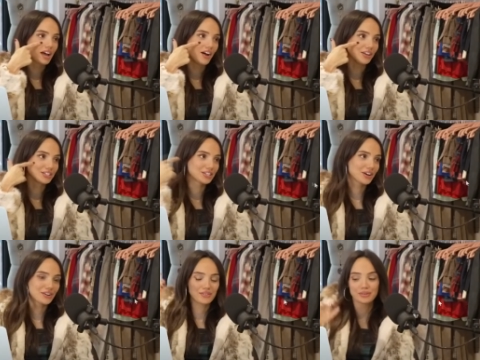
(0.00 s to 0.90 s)
But
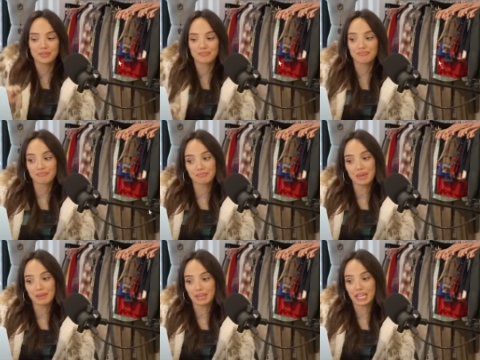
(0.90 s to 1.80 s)
also,
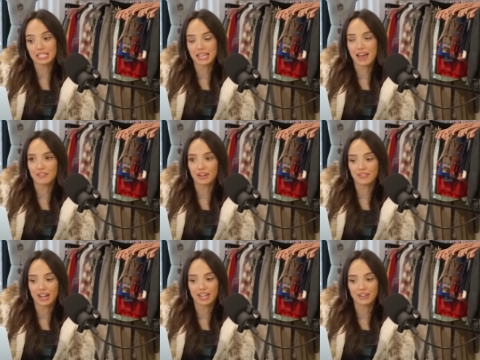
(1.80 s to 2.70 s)
maybe he has
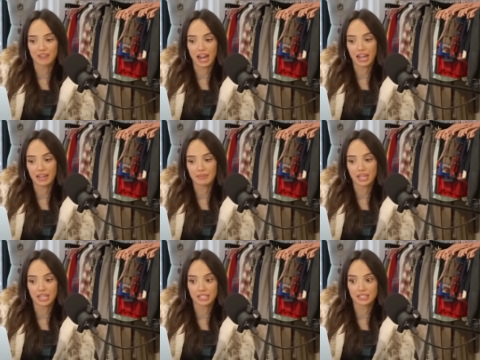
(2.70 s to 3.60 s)
every fucking
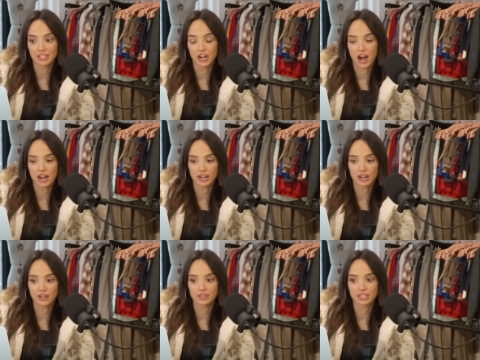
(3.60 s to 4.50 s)
right because
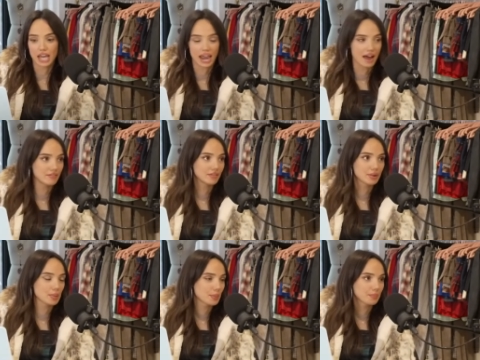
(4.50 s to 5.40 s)
God knows I
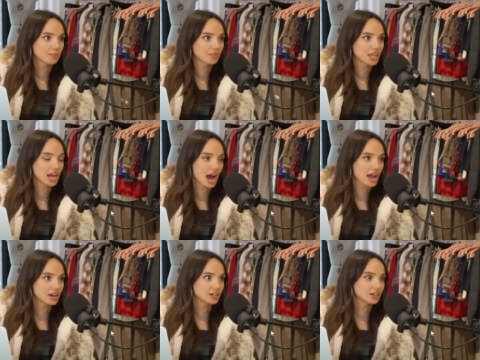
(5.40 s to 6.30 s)
have
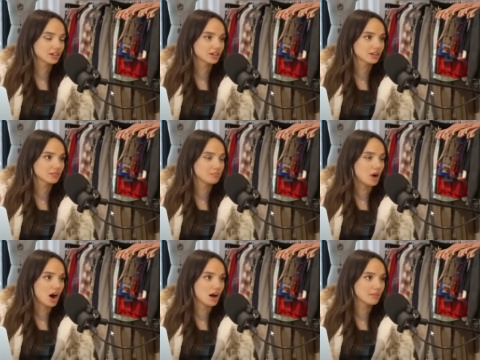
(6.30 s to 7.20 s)
the guy under
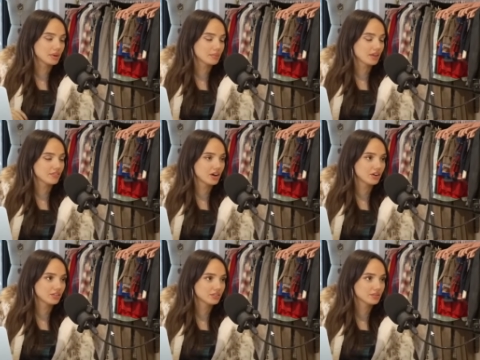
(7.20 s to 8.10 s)
mom in
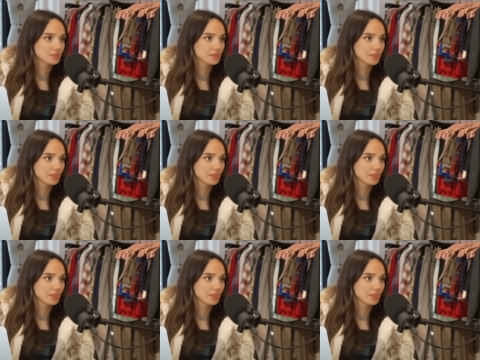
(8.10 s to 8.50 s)
my phone.